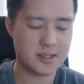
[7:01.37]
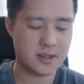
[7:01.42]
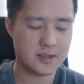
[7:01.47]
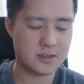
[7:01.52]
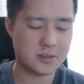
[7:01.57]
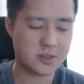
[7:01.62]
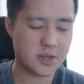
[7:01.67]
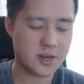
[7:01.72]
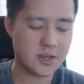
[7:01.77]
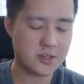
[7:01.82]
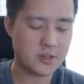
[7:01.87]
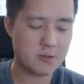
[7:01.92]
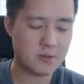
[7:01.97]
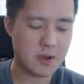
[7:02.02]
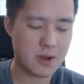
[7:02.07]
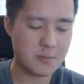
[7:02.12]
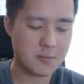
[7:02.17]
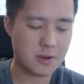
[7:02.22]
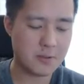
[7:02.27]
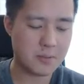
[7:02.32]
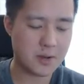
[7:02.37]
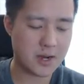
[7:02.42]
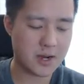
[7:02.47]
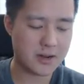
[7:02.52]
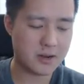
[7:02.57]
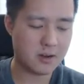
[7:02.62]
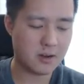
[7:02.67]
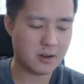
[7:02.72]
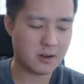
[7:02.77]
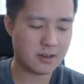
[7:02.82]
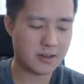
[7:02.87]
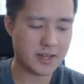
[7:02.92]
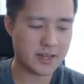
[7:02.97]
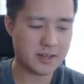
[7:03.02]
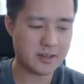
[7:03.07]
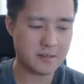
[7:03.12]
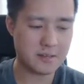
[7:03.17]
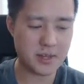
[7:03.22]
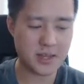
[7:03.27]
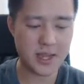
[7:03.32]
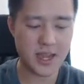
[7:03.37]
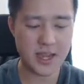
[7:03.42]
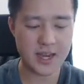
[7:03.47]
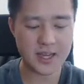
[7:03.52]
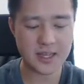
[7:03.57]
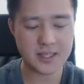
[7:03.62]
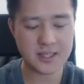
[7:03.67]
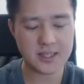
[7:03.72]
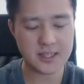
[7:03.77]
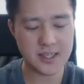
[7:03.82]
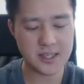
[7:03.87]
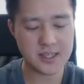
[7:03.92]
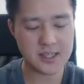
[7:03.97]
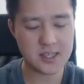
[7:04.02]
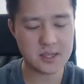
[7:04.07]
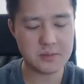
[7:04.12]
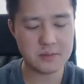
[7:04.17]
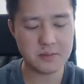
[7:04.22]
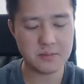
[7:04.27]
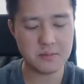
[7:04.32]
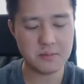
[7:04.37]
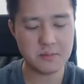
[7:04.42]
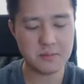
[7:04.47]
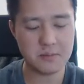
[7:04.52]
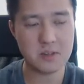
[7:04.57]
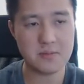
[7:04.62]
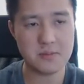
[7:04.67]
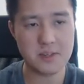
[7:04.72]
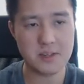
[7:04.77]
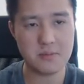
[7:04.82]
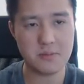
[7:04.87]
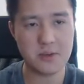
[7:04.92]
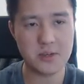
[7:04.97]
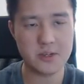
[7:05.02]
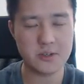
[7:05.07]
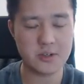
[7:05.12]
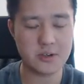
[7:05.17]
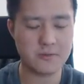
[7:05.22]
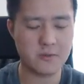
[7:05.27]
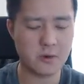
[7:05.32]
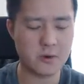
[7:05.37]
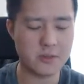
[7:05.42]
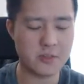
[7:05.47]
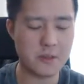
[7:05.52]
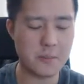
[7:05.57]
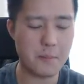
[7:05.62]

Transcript: was trying to ramp up on all like the mechanics, and some of them, most of them seem pretty straightforward.